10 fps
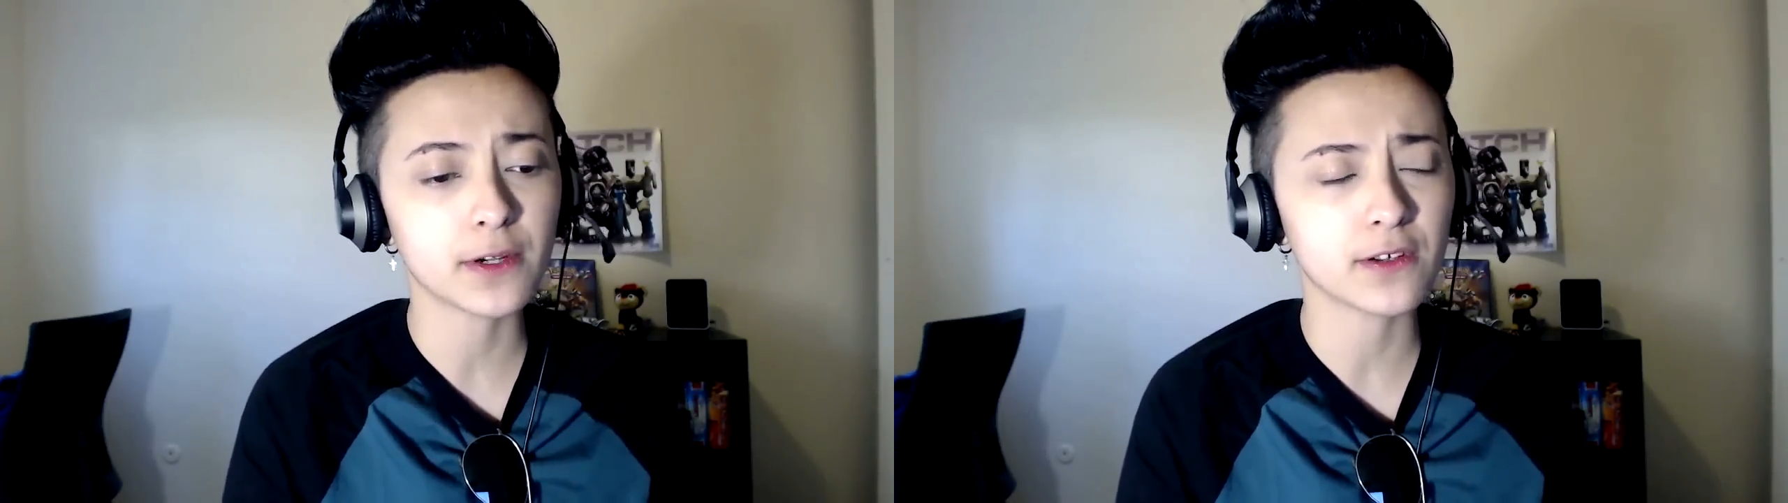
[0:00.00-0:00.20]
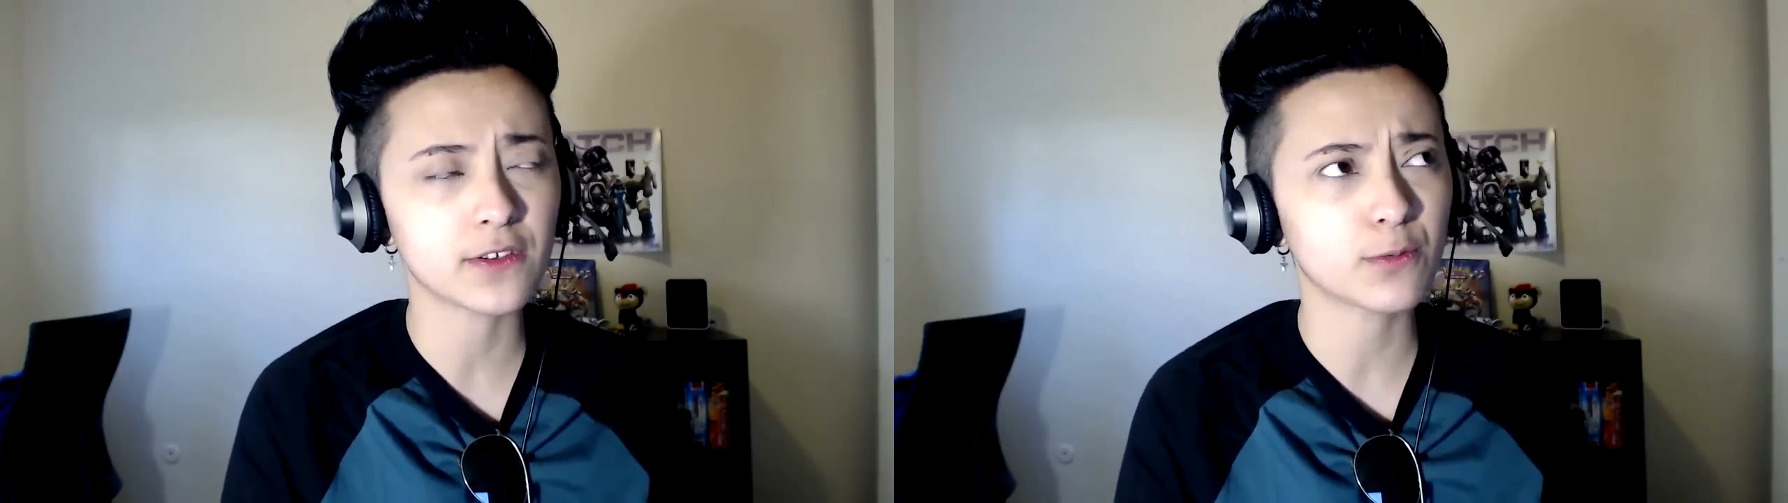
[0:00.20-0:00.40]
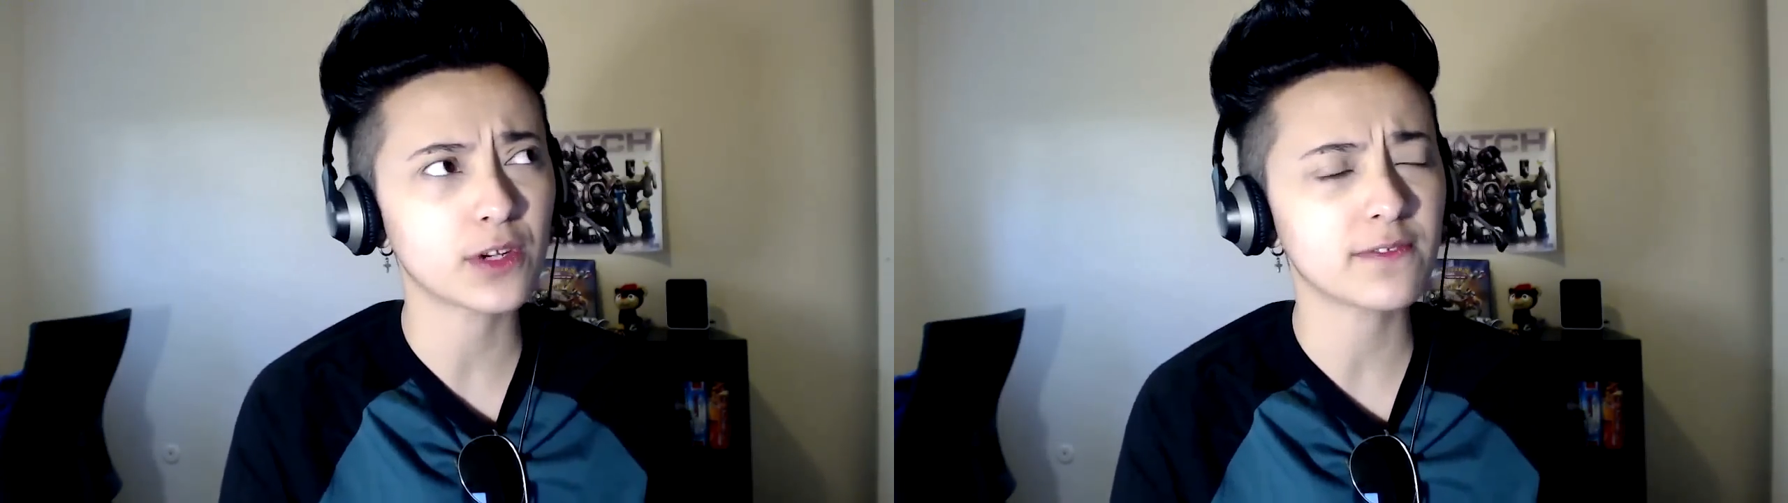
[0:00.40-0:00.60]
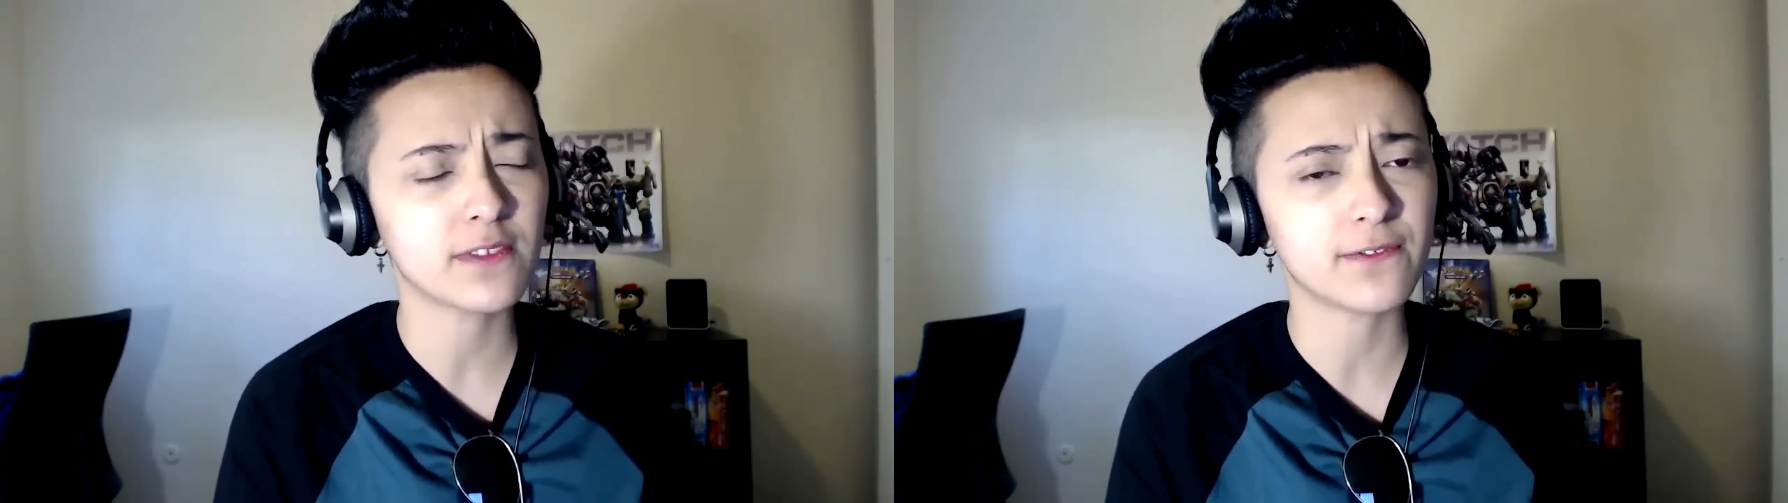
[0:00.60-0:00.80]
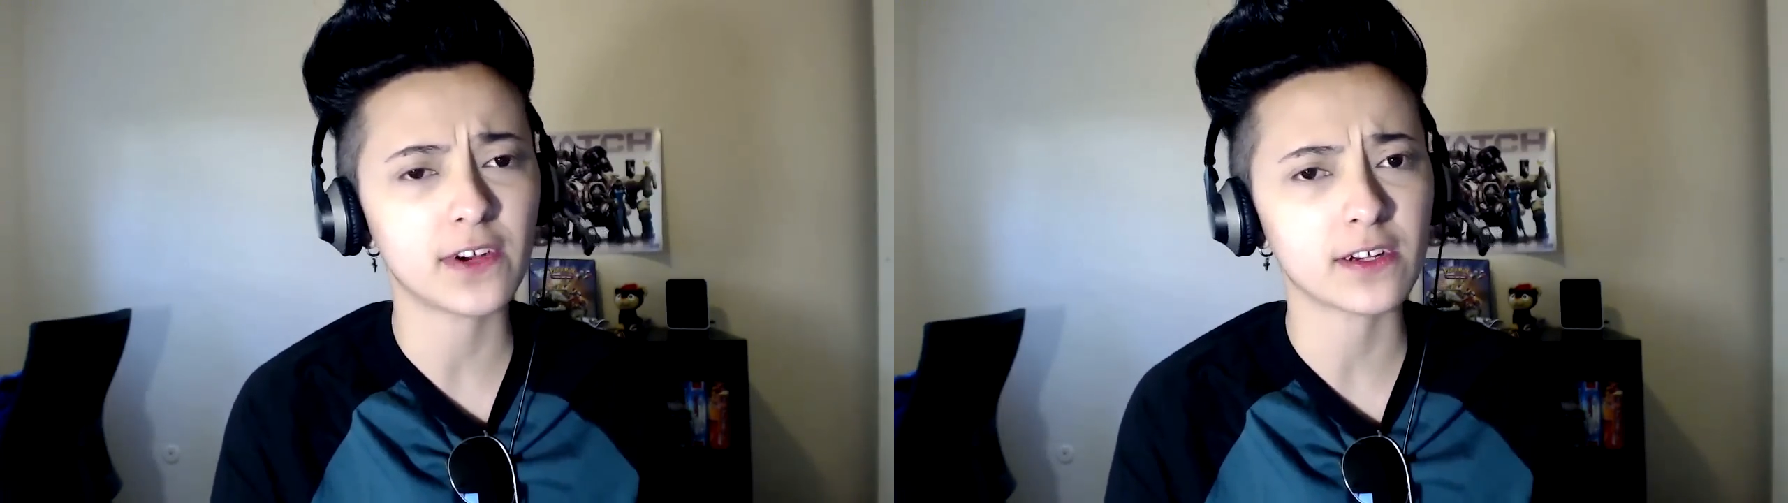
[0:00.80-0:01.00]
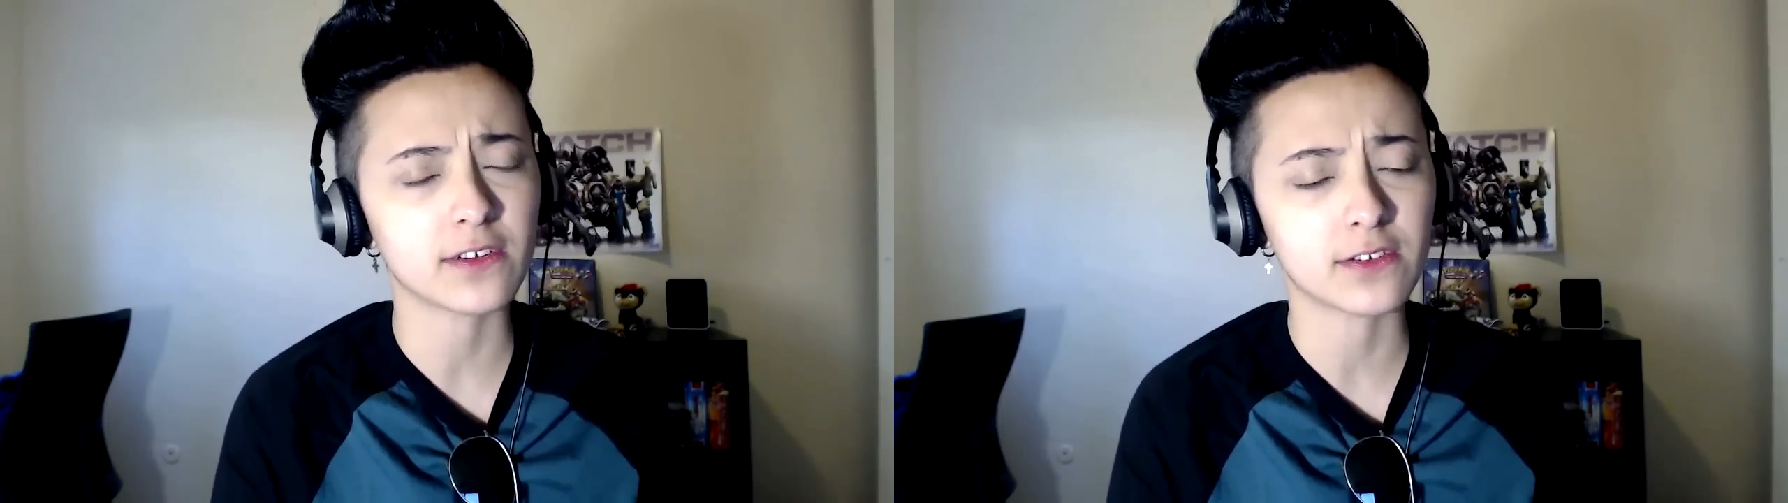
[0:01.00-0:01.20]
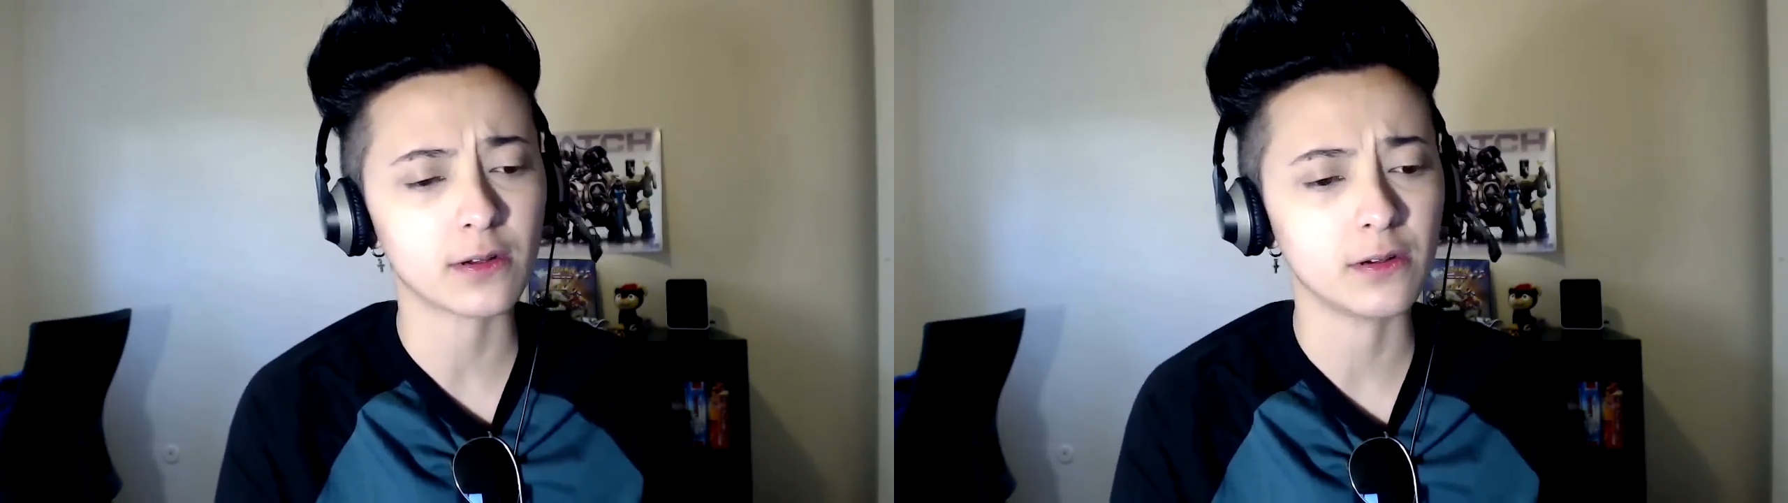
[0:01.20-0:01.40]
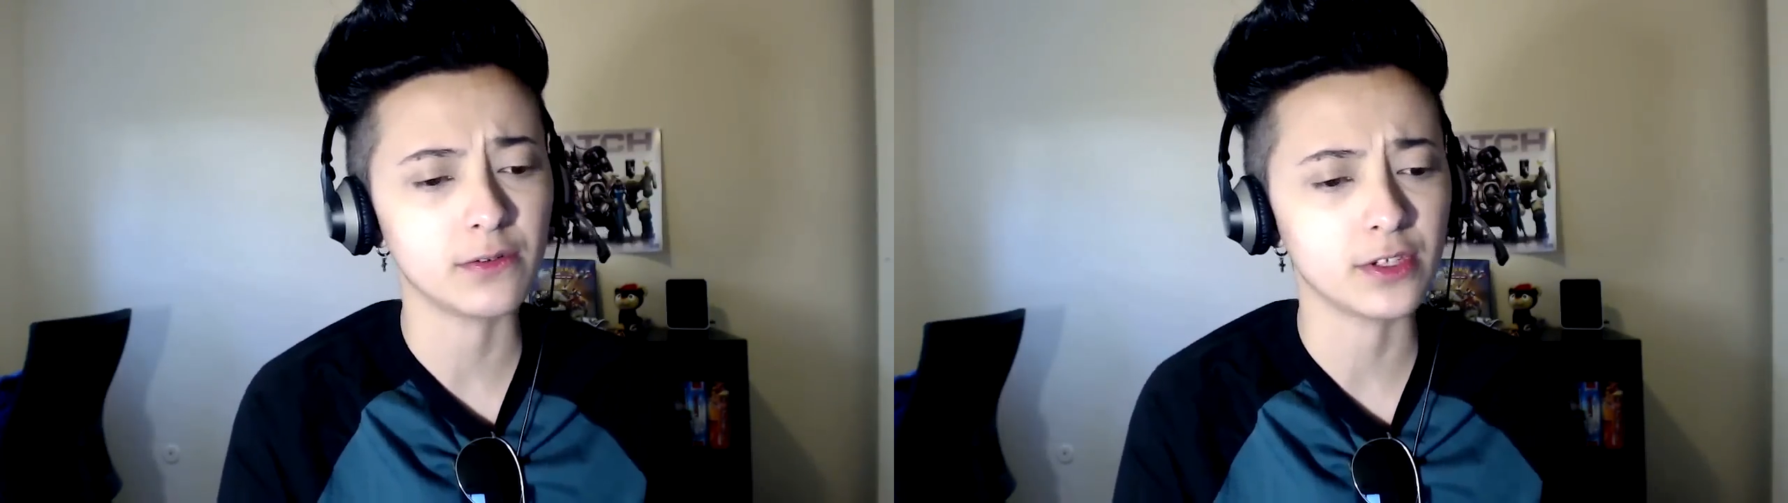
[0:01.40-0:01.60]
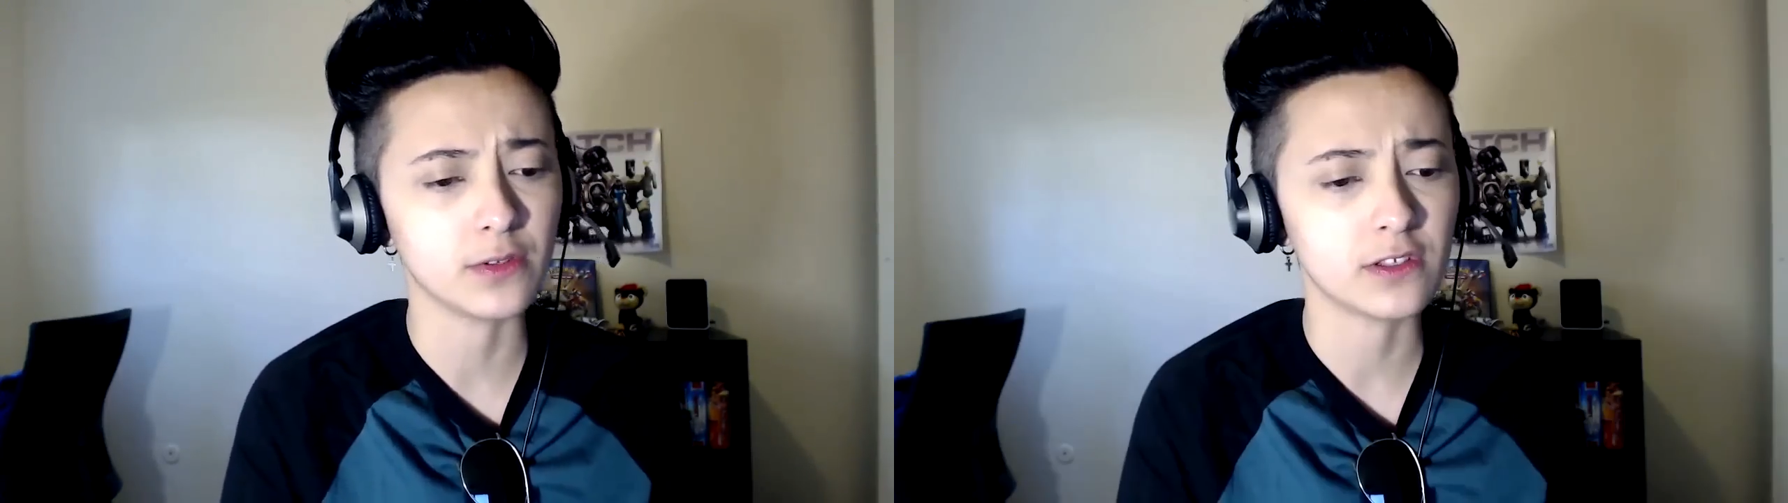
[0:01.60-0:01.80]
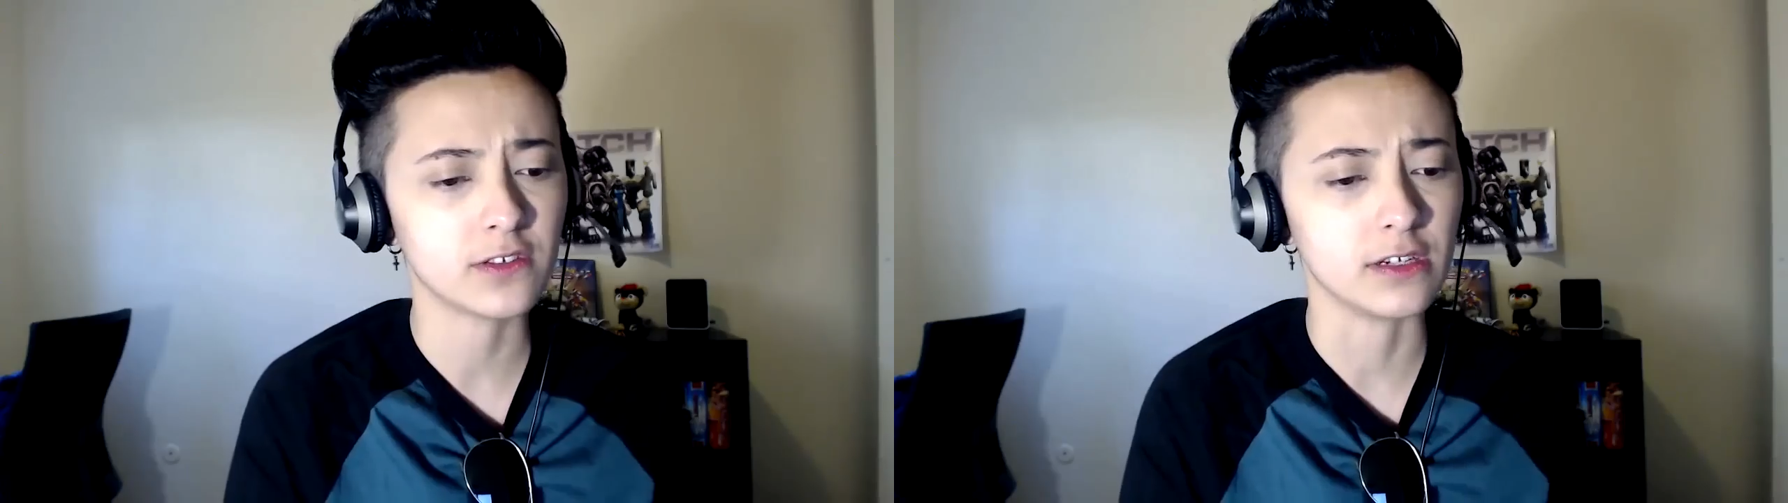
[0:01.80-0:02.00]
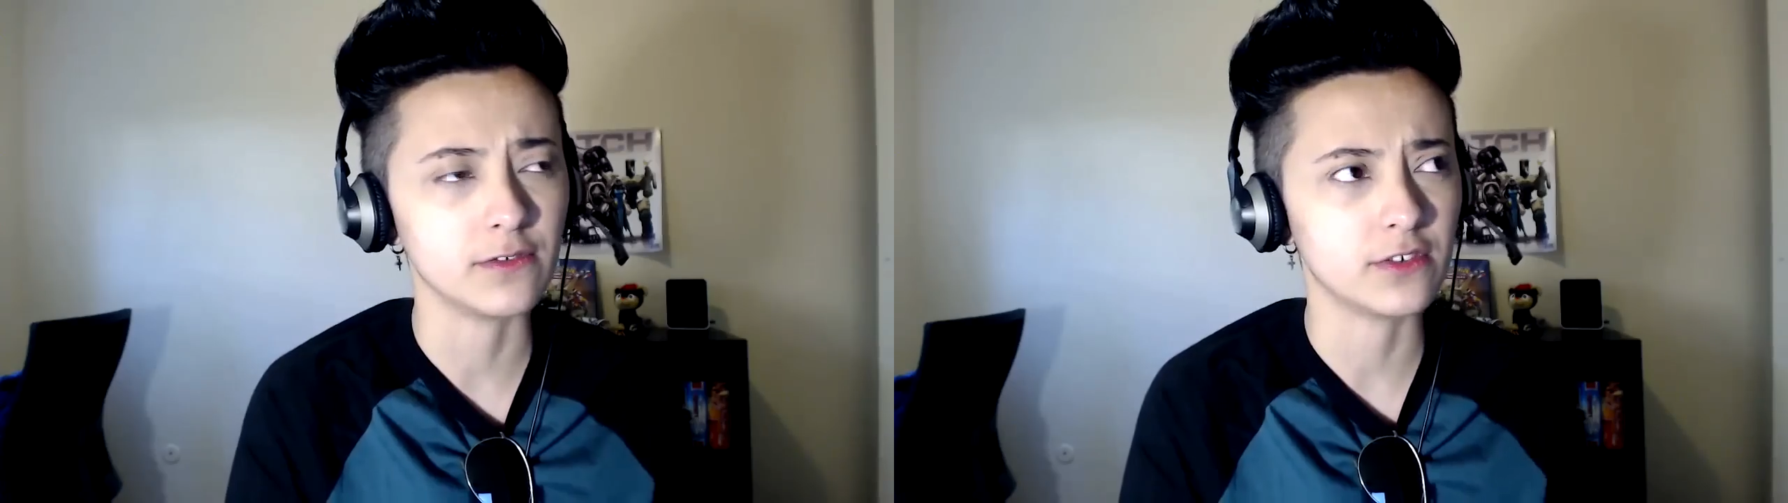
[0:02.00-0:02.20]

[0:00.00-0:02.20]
because what even the fuck does Ho-Oh do with itself?